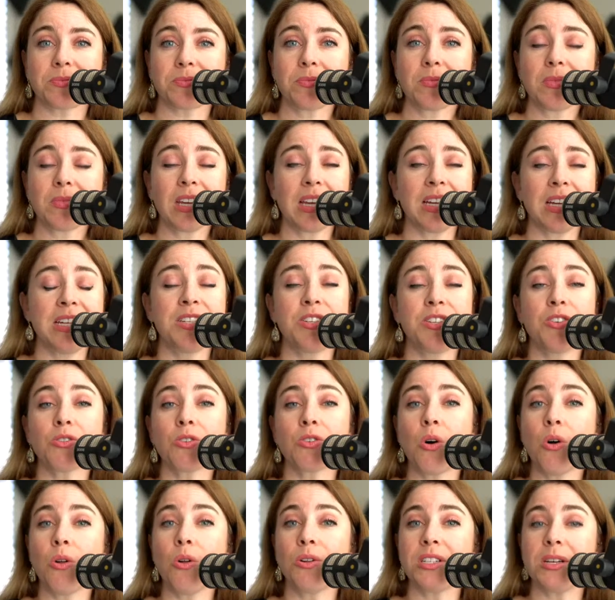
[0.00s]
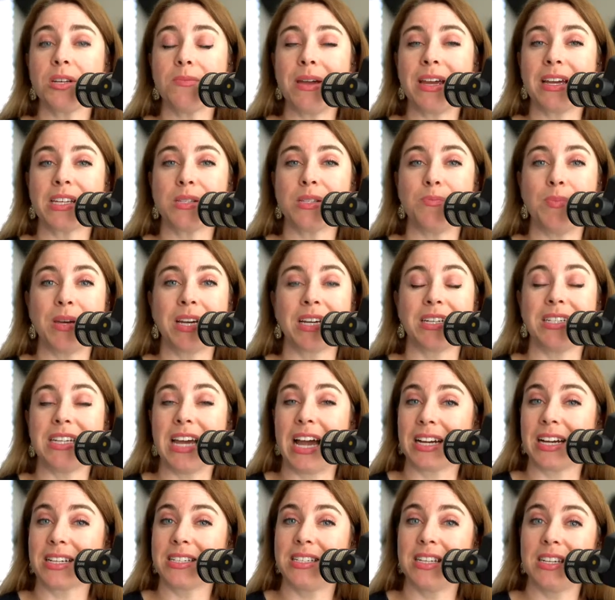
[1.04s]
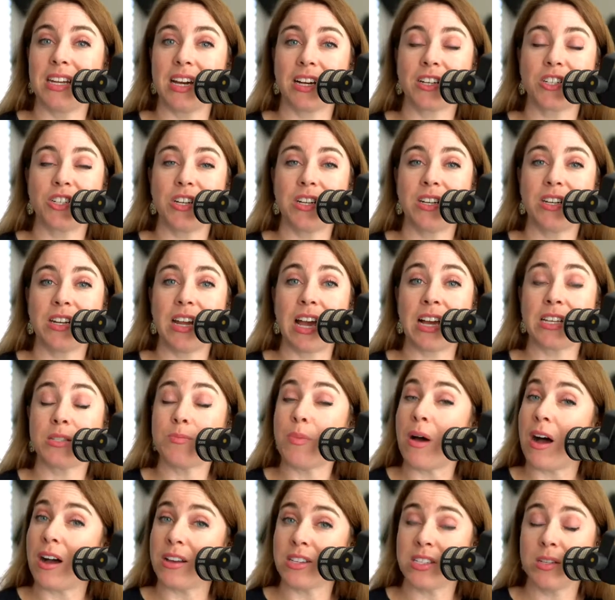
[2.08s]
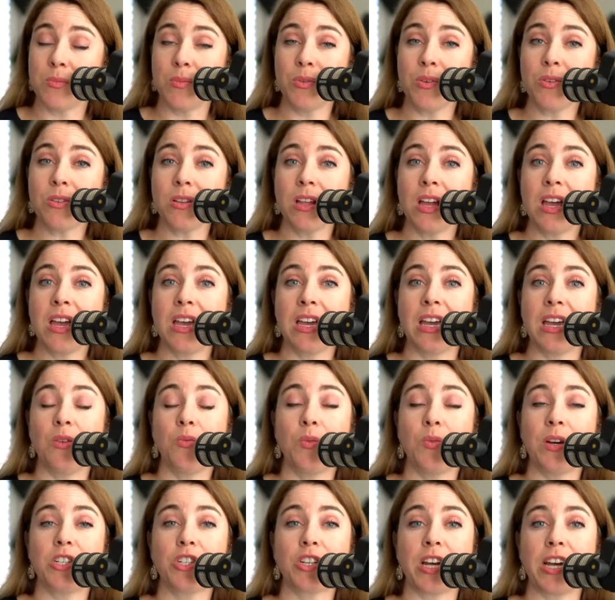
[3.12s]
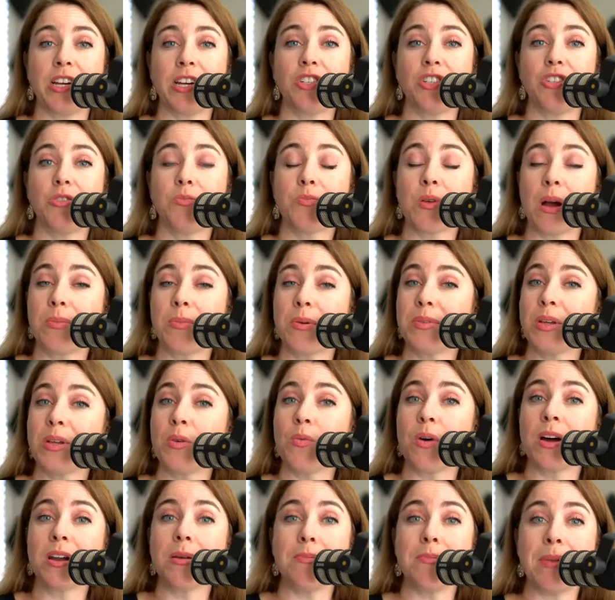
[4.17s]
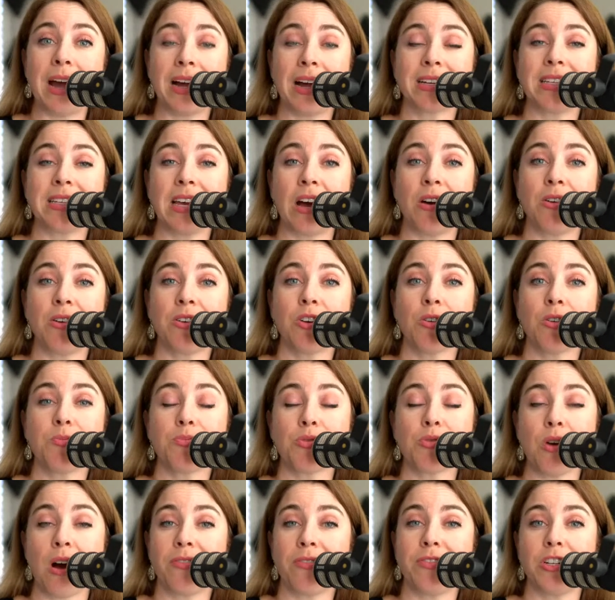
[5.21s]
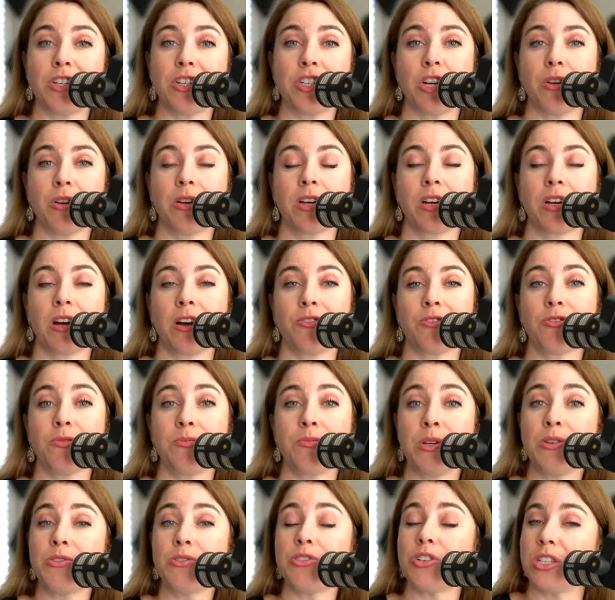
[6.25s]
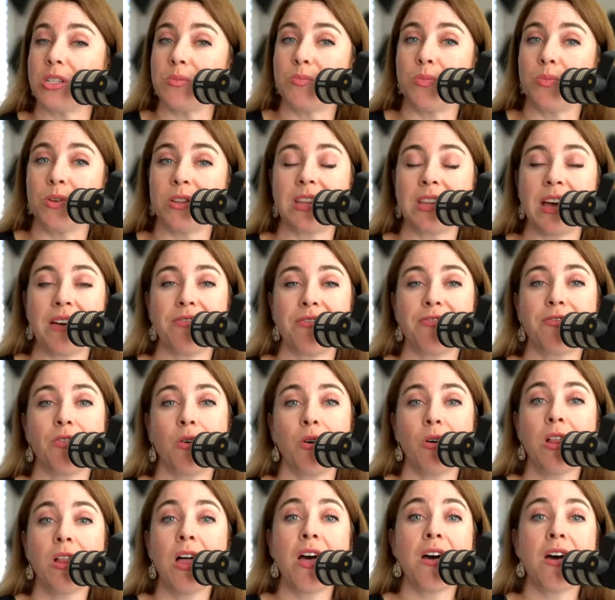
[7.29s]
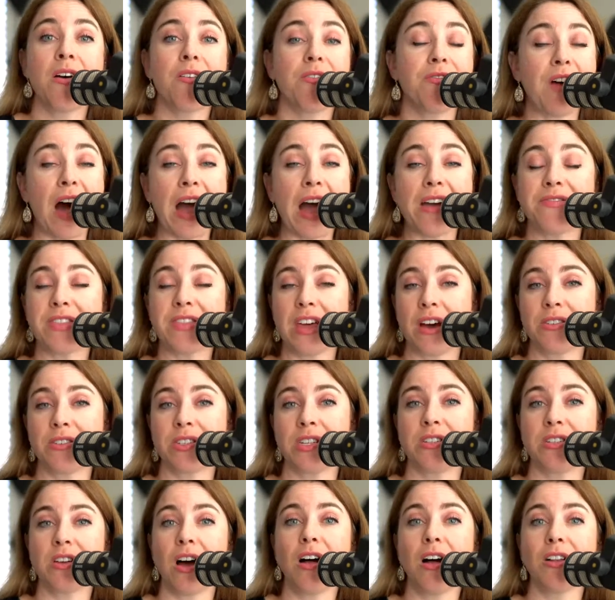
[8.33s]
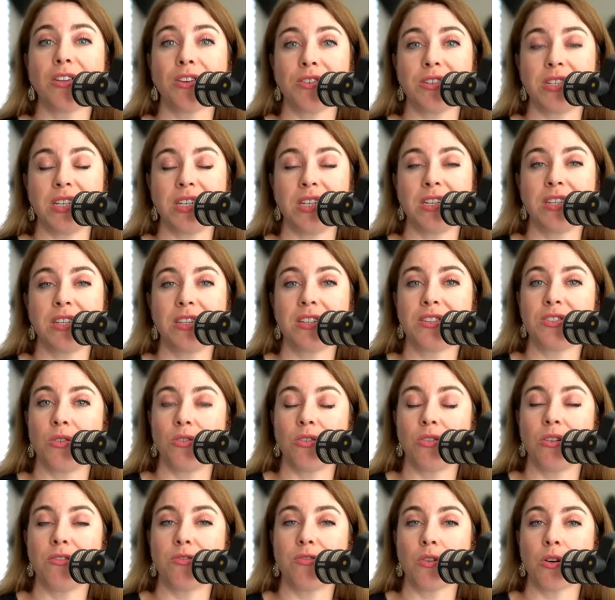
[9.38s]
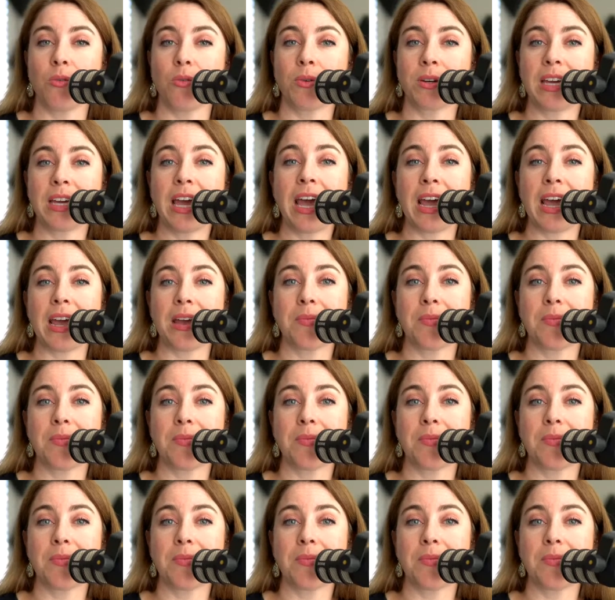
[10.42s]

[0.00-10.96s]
Is your goal to make as big a tax deduction as possible? In which case you probably want to max out your profit sharing contributions. Put that full $5,000 into the solo 401k.